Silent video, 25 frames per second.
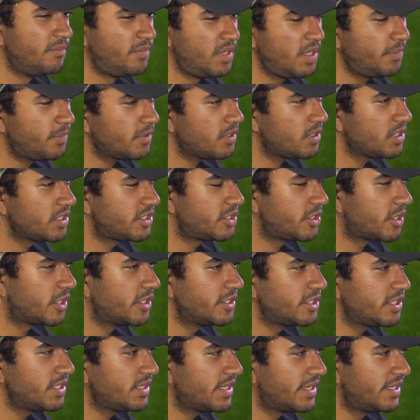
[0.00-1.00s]
People are
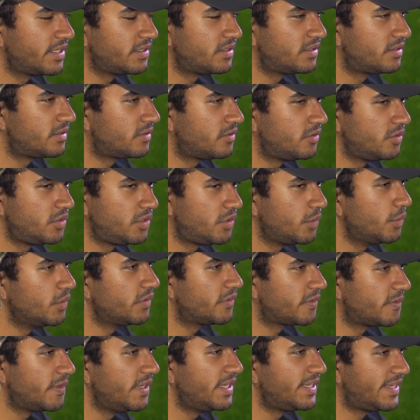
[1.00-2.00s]
charging like
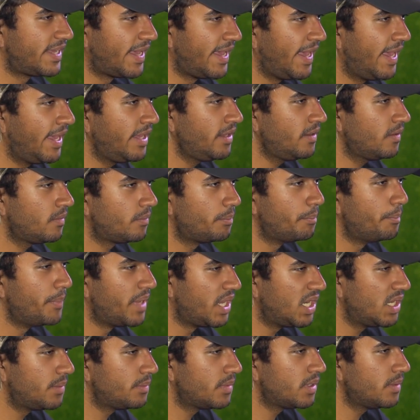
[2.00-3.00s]
2-3K
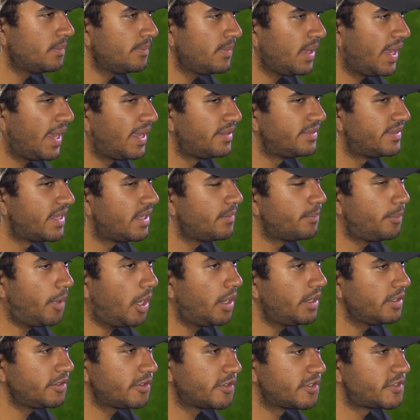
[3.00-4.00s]
minimum, and then
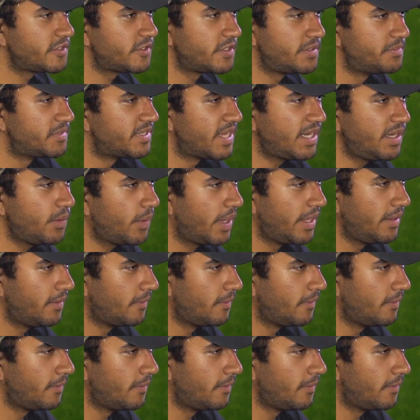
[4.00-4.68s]
botting your streams anyway.